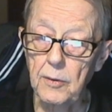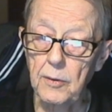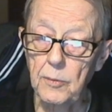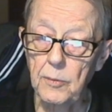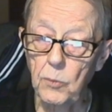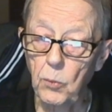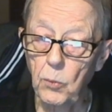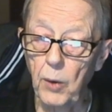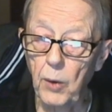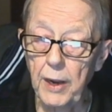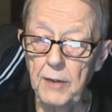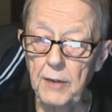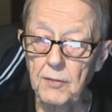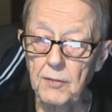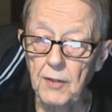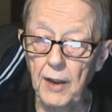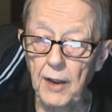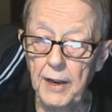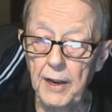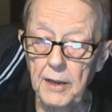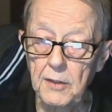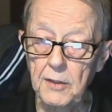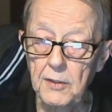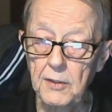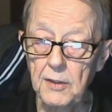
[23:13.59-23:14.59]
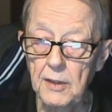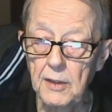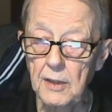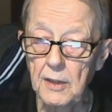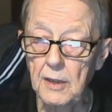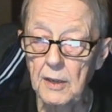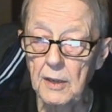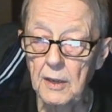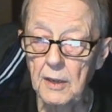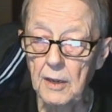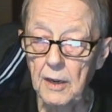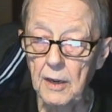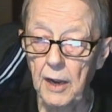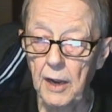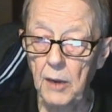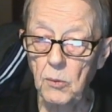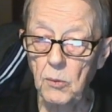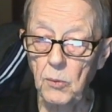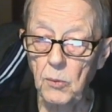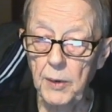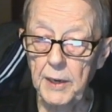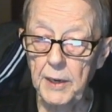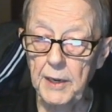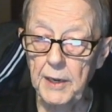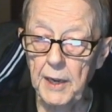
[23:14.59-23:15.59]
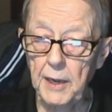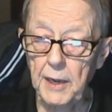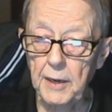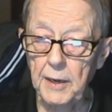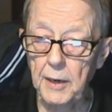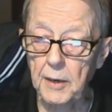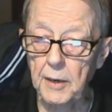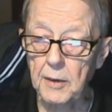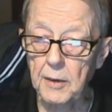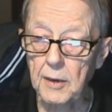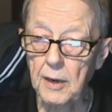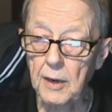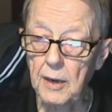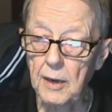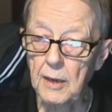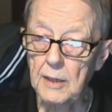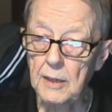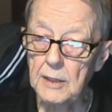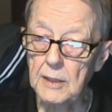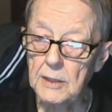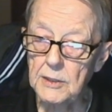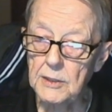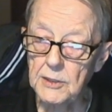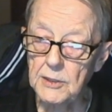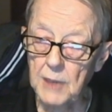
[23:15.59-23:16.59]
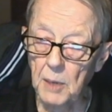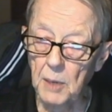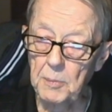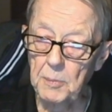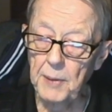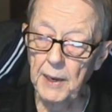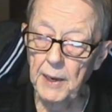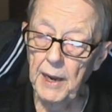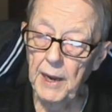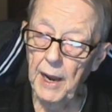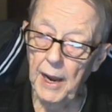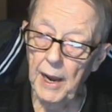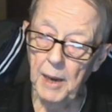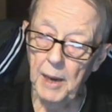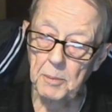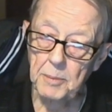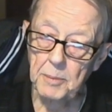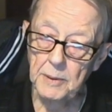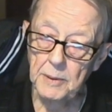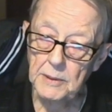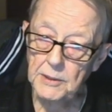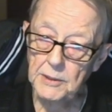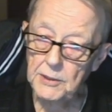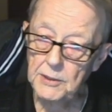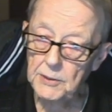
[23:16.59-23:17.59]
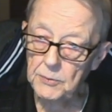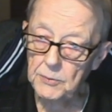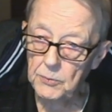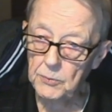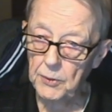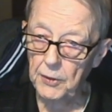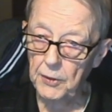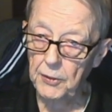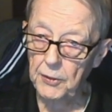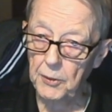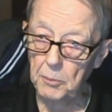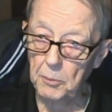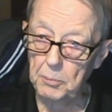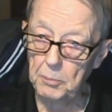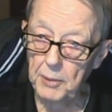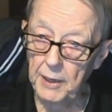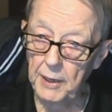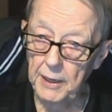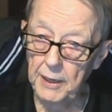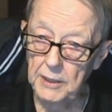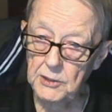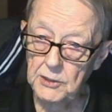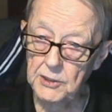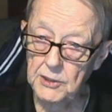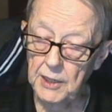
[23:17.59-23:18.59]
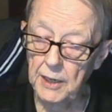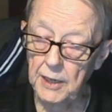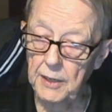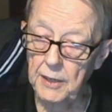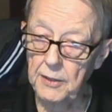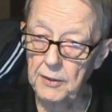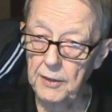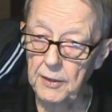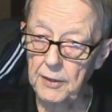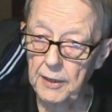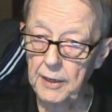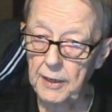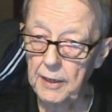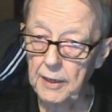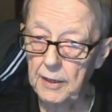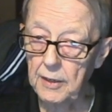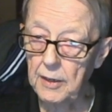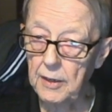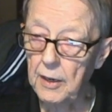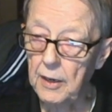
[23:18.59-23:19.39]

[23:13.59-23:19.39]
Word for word: wavelength and we get it something happens with the peaks and the